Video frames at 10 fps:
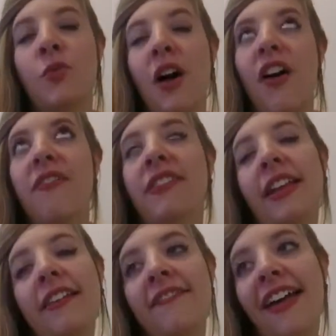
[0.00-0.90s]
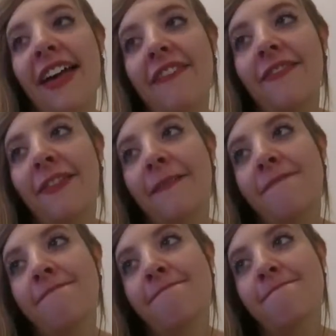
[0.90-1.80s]
$12.95.
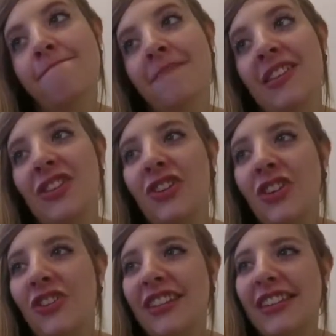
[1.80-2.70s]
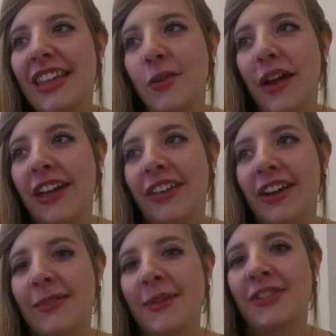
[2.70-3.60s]
You can use it as like regular
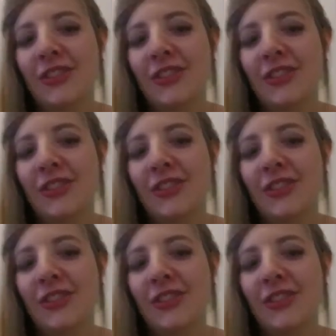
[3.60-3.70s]
hairspray